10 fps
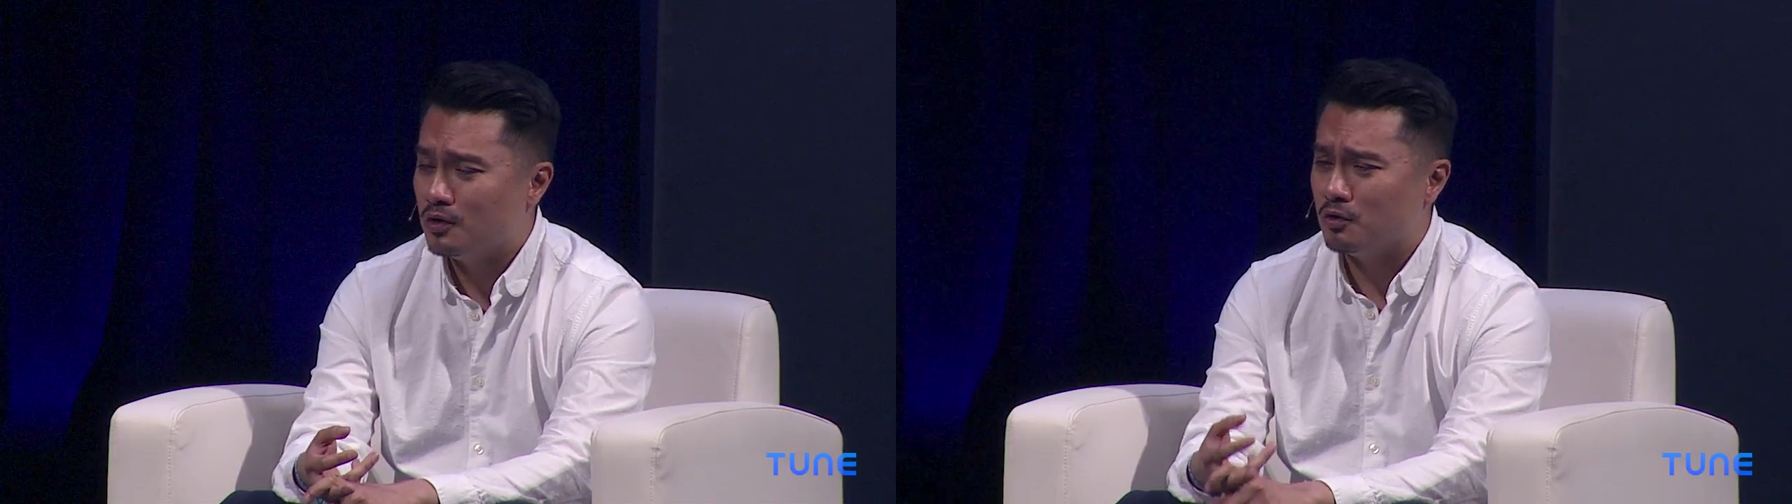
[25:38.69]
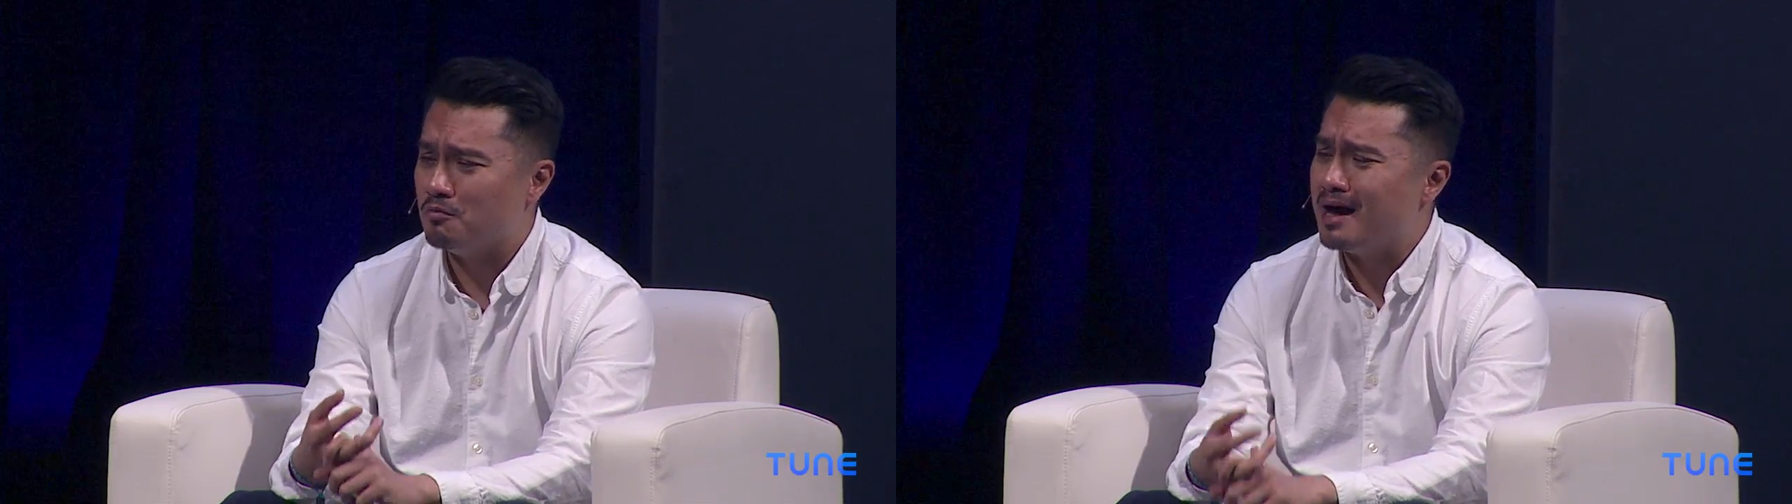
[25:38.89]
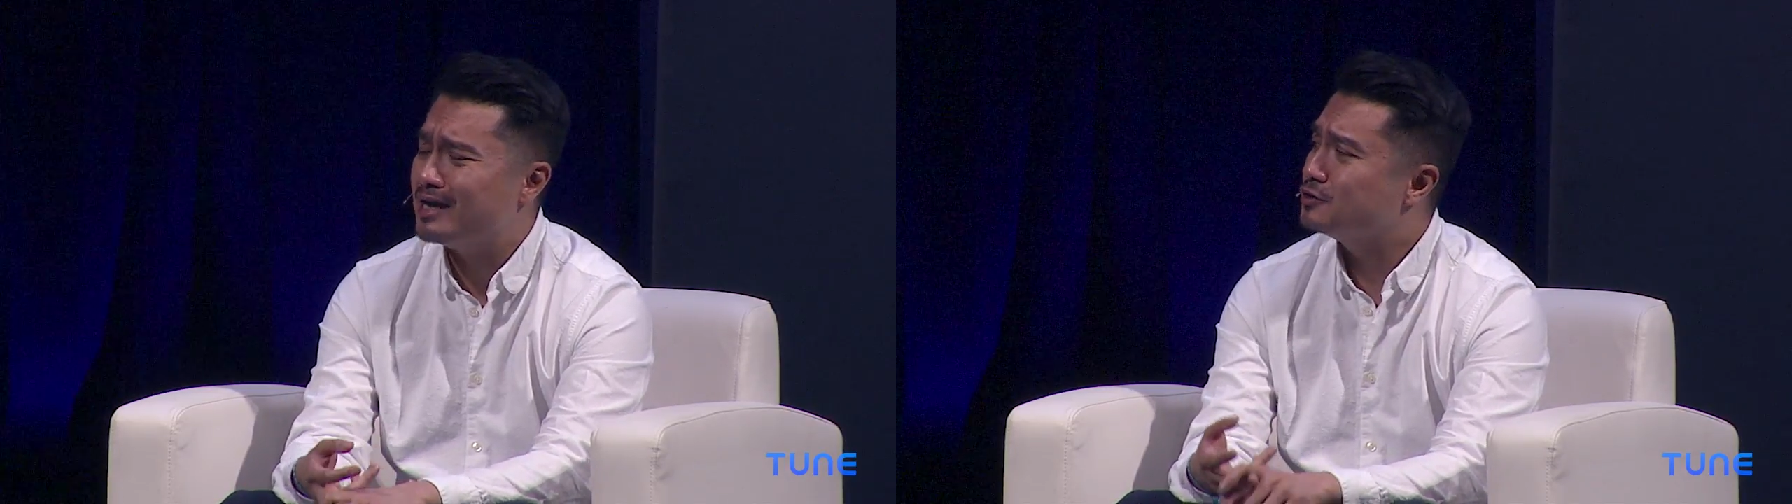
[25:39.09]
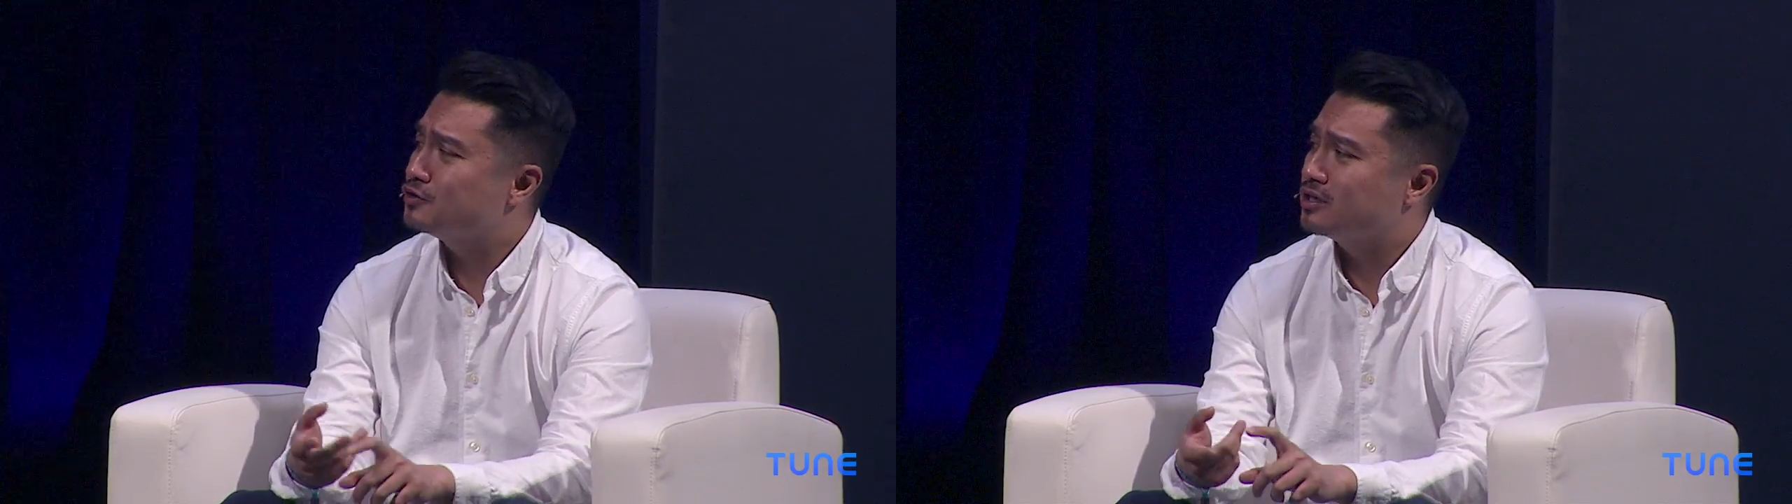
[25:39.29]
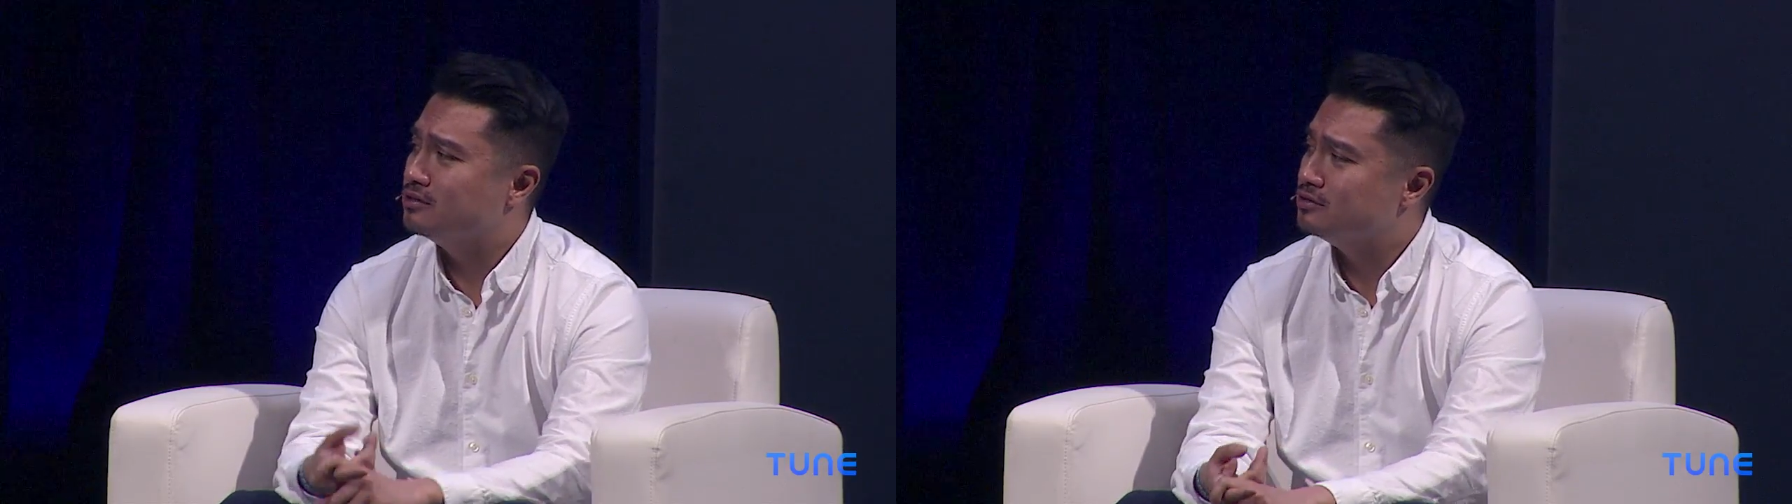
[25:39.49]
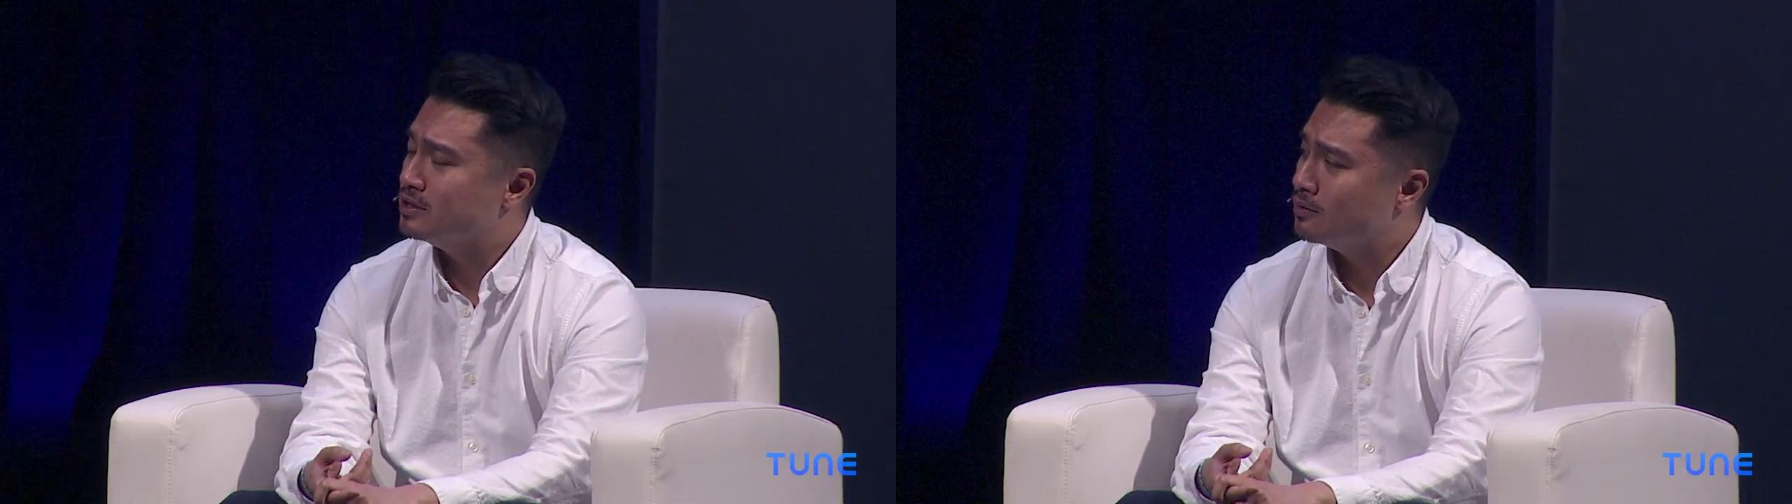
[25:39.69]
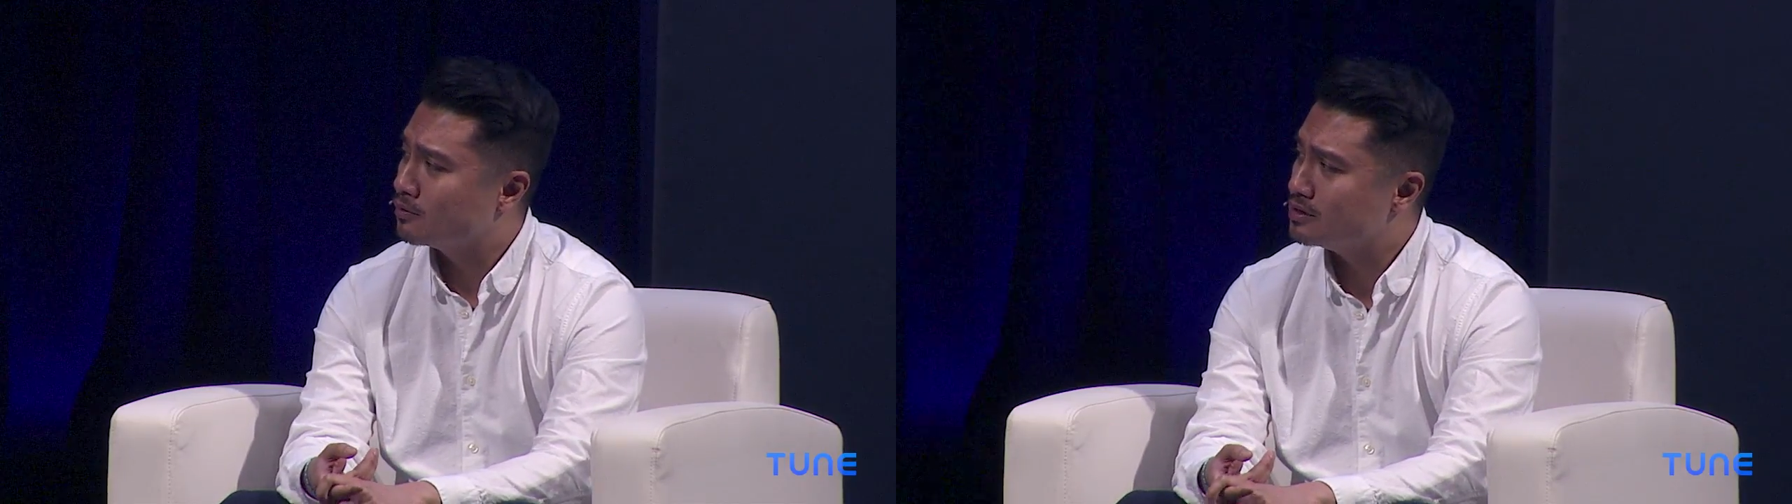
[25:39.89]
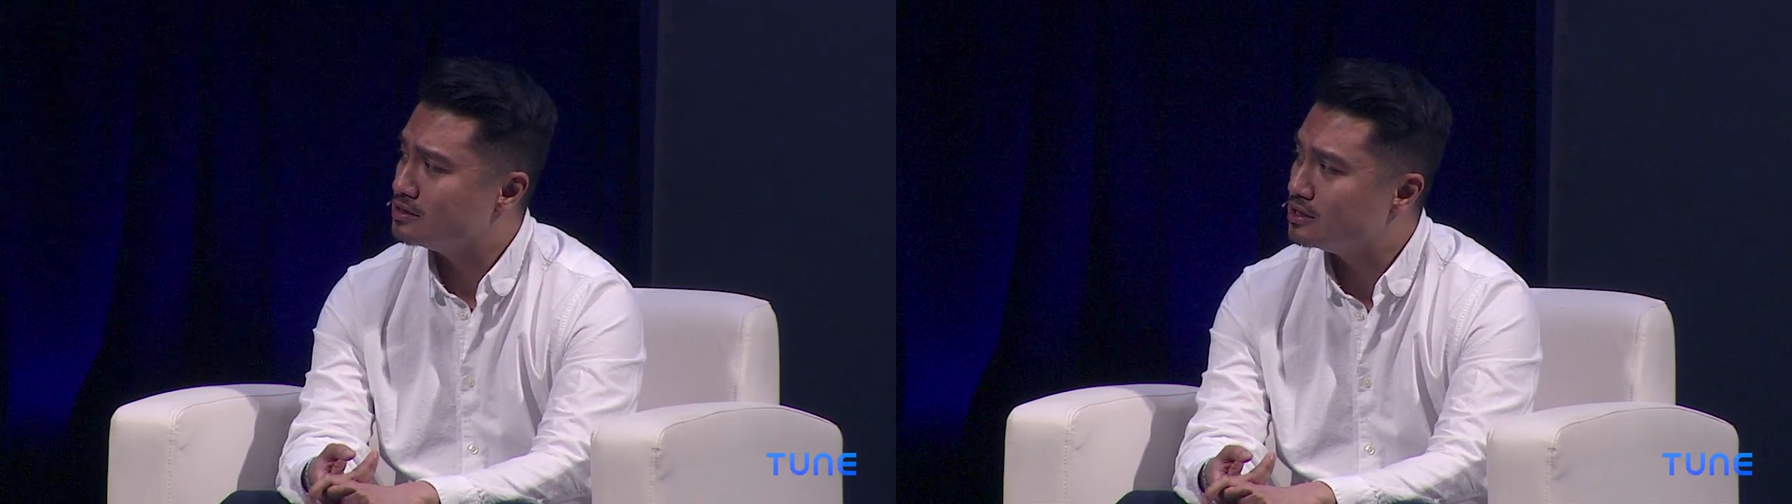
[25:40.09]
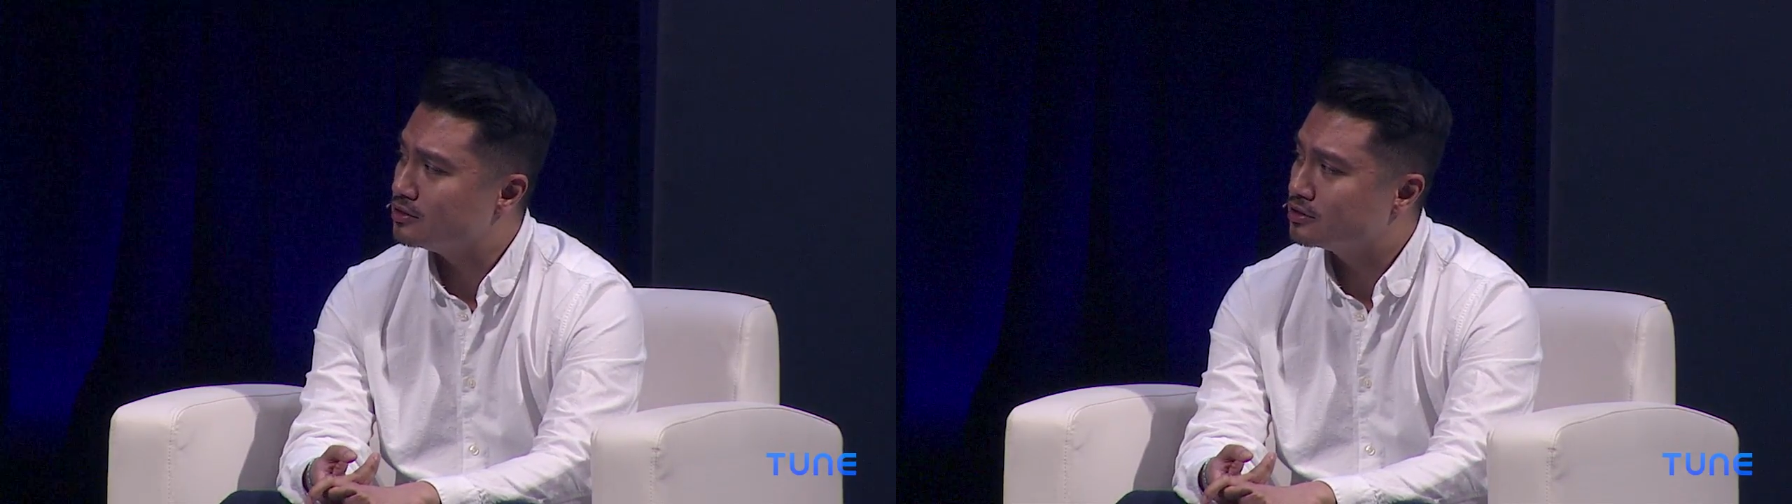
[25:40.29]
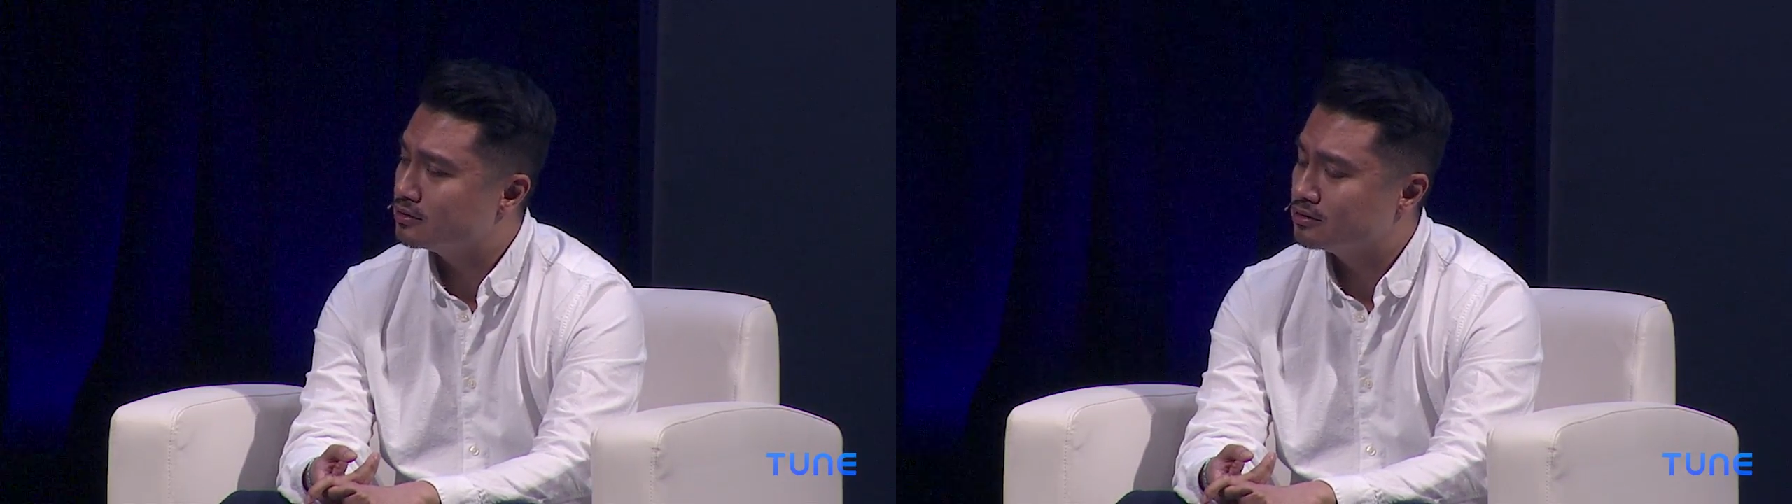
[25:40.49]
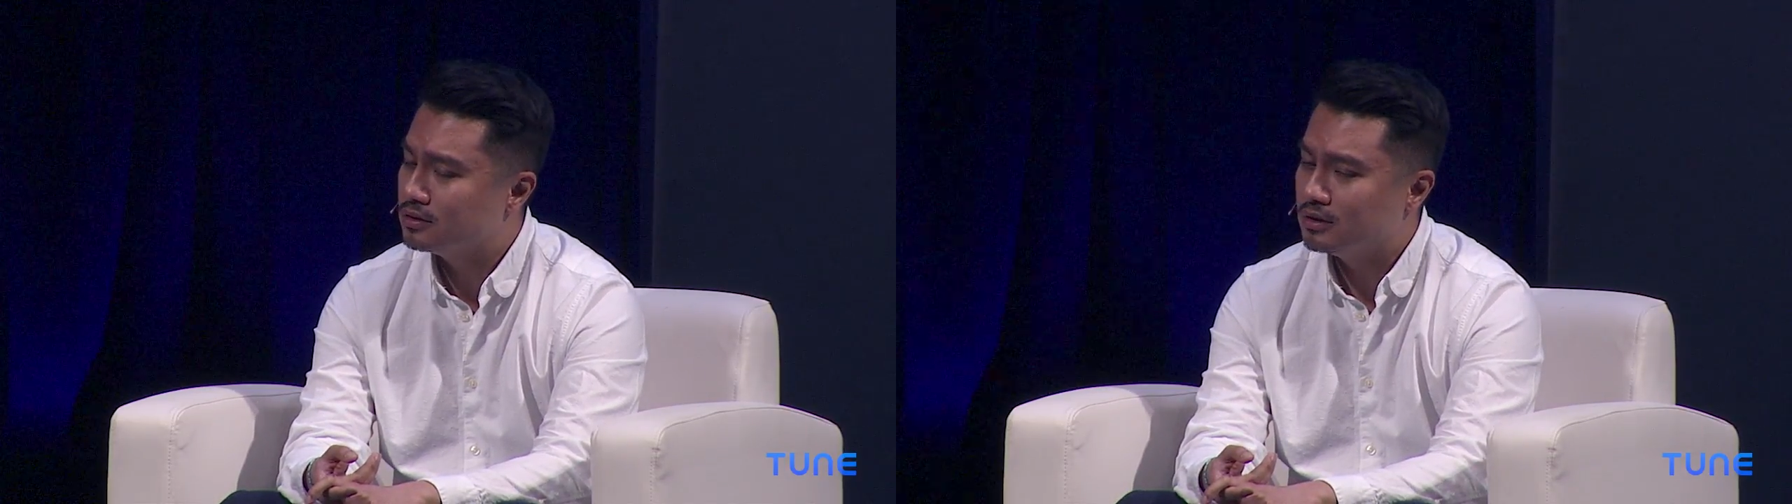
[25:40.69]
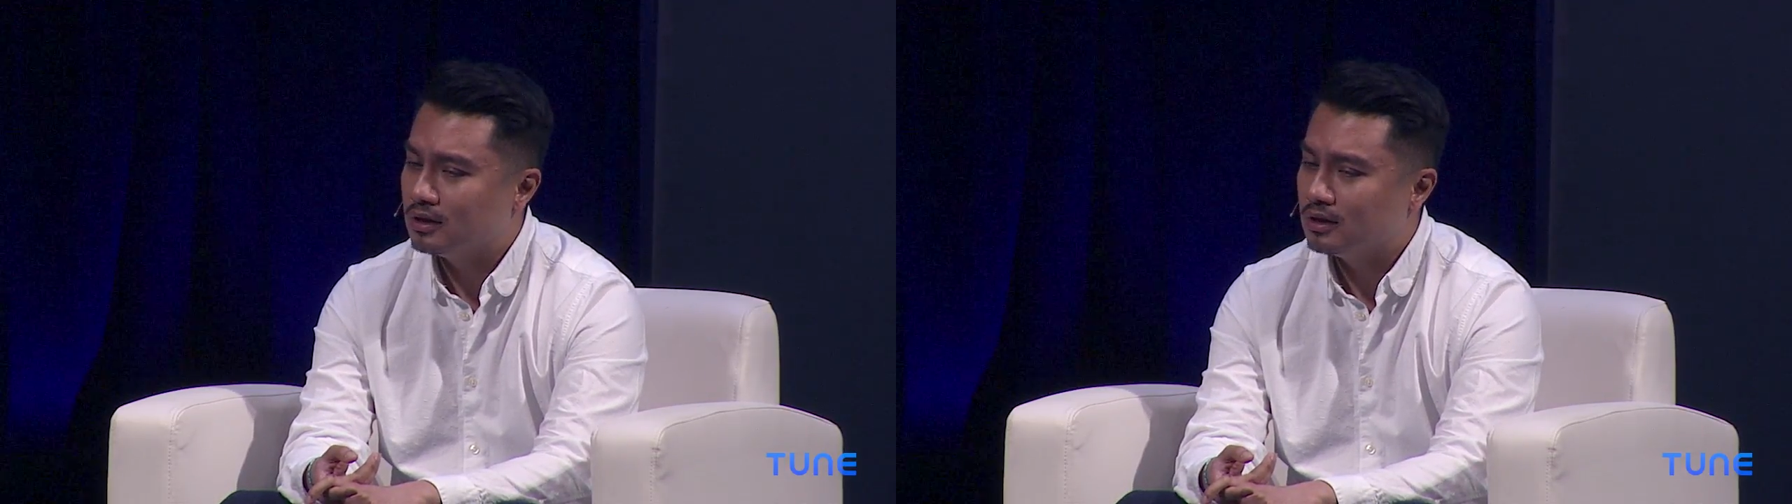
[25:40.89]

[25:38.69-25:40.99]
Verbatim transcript: your manager, challenge the organization.